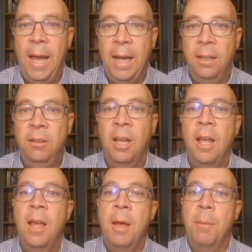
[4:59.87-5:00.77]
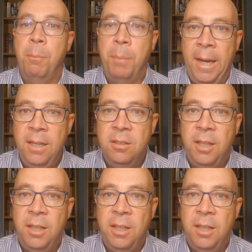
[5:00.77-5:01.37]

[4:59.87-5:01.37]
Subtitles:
and bank